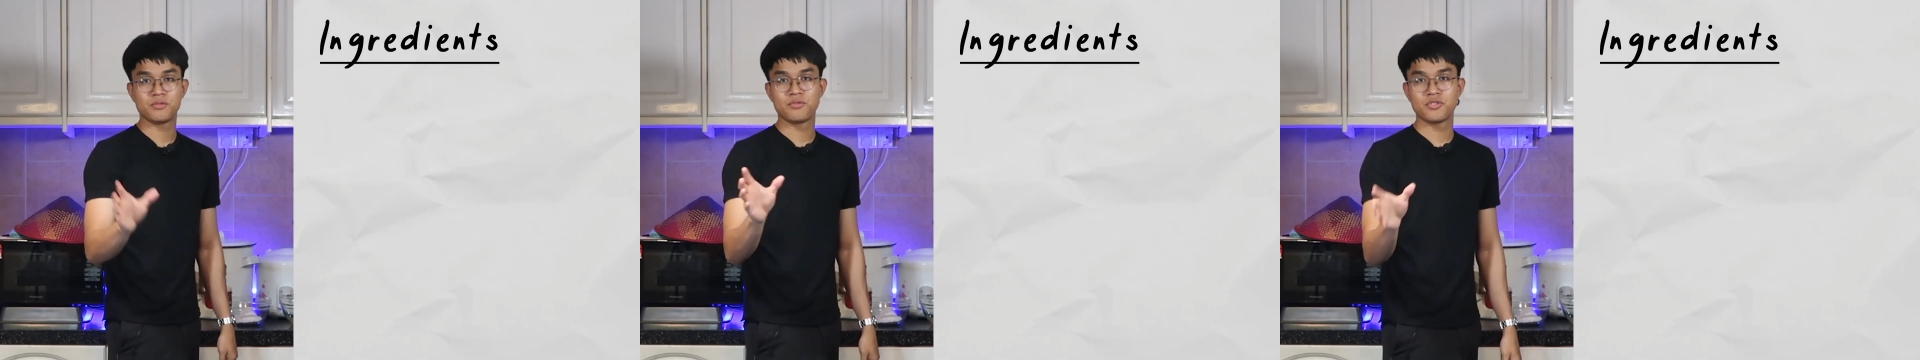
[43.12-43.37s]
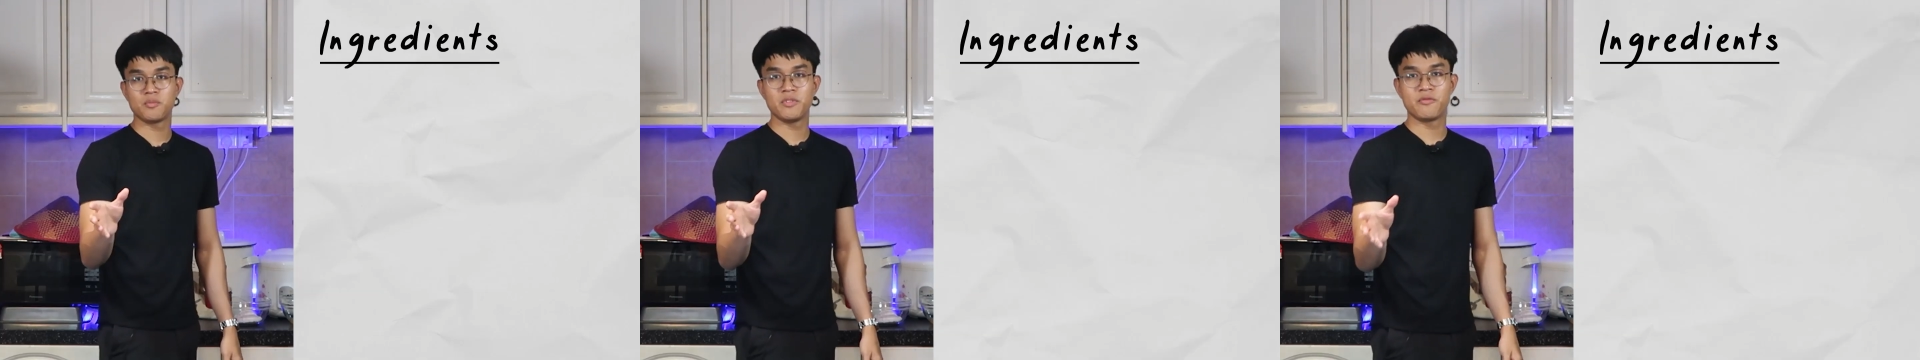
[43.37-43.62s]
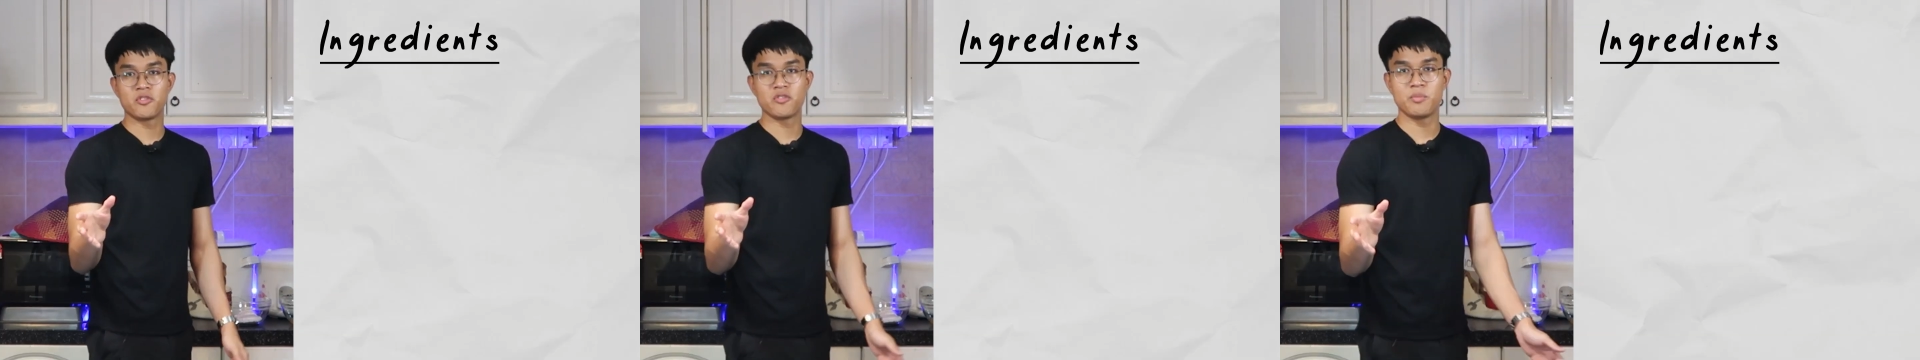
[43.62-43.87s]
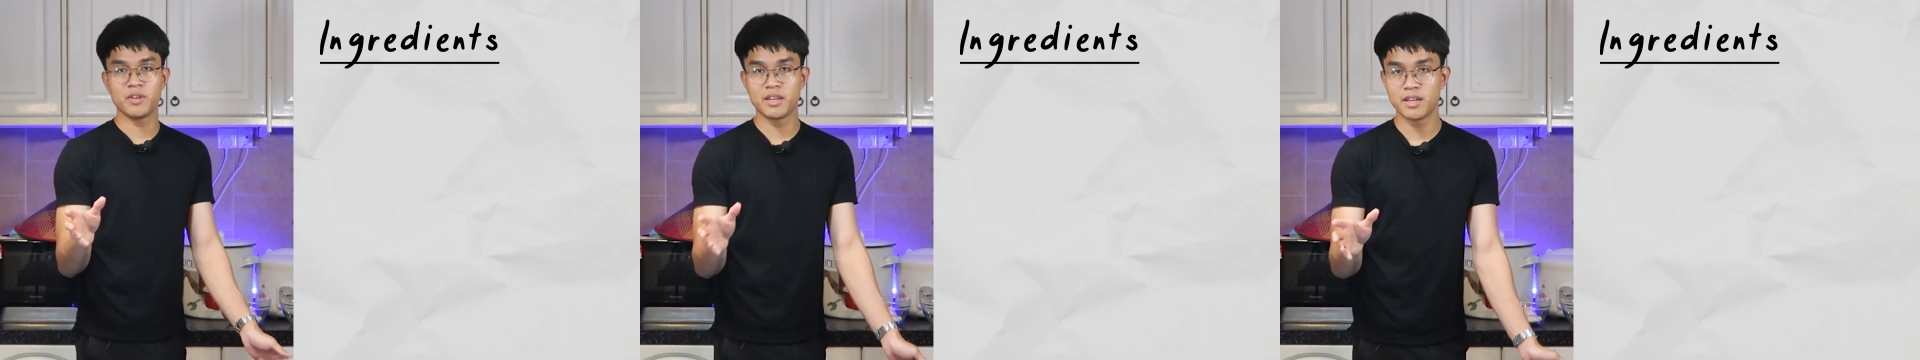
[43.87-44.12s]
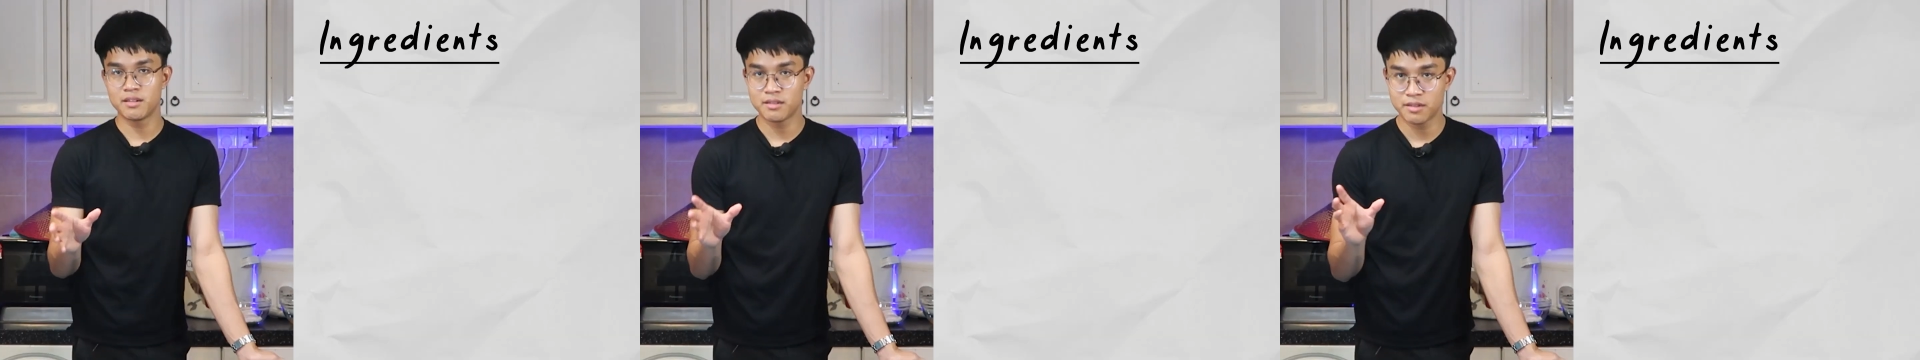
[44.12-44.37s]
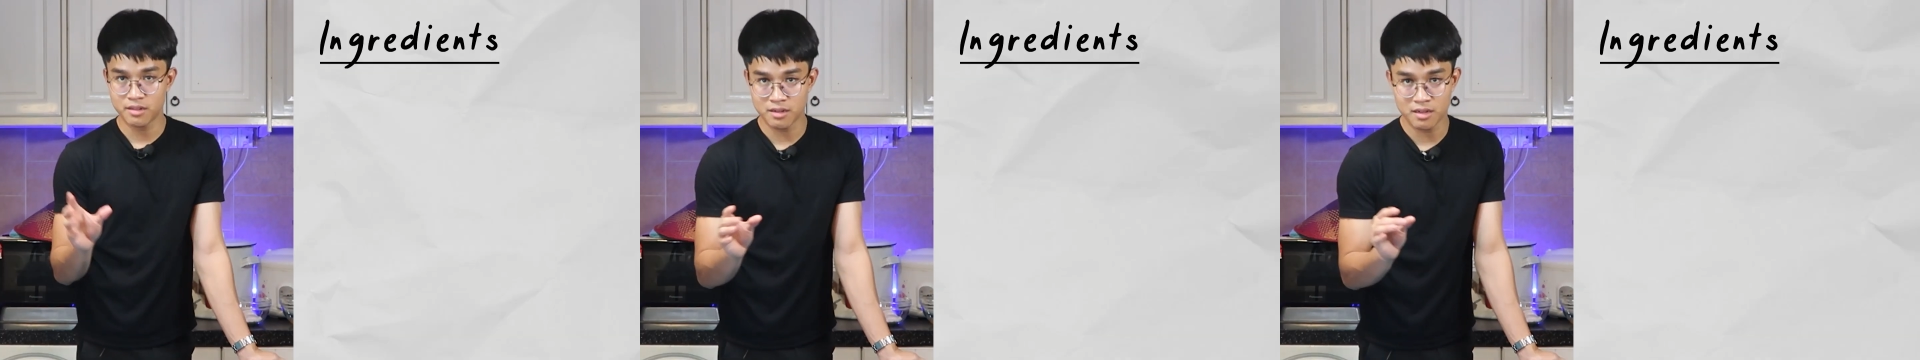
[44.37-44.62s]
as usual, before we
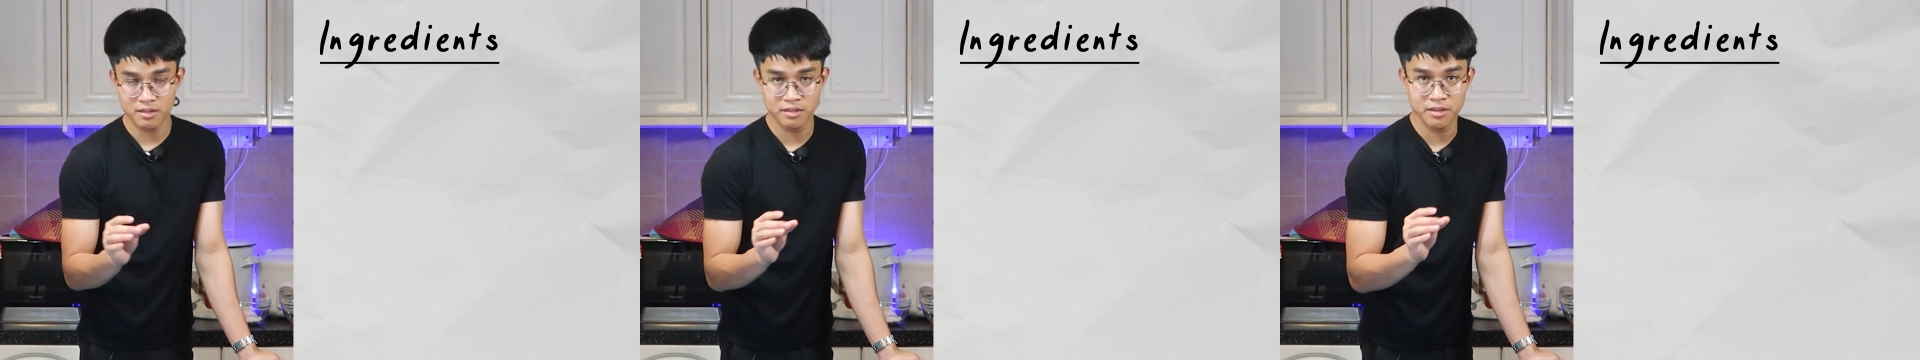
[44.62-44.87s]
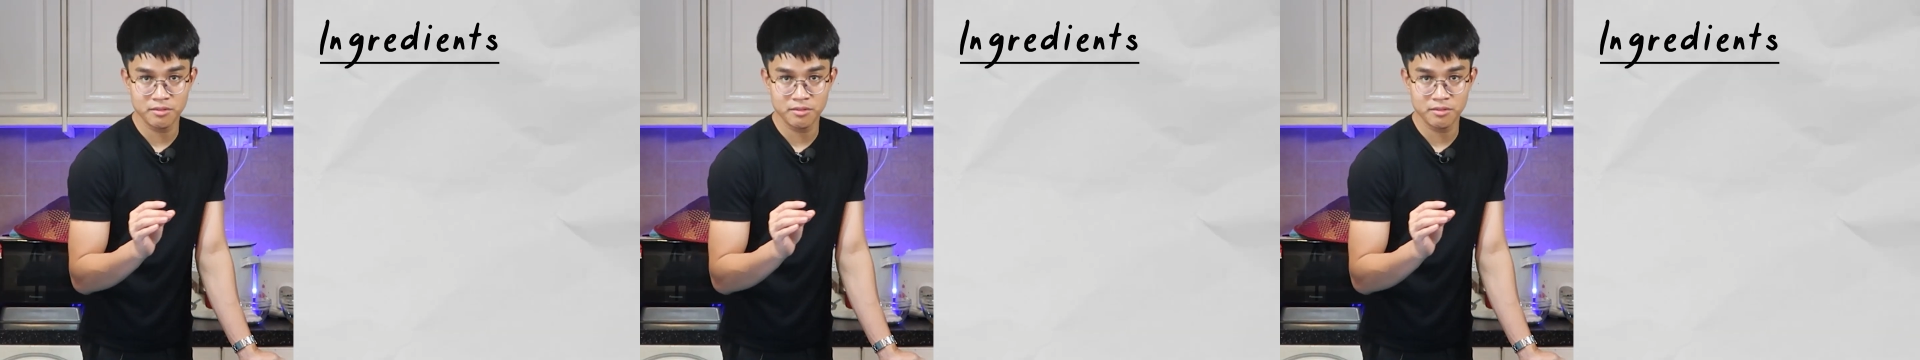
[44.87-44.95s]
begin, here are the